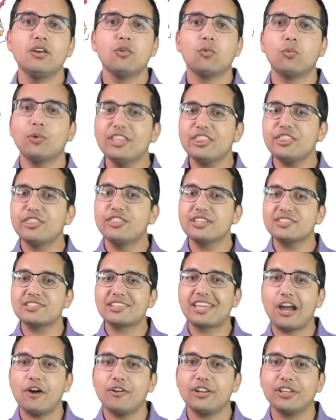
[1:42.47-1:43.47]
With this
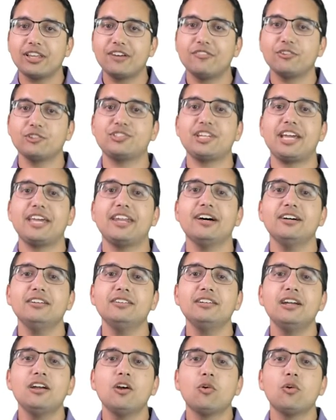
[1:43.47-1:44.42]
county level data,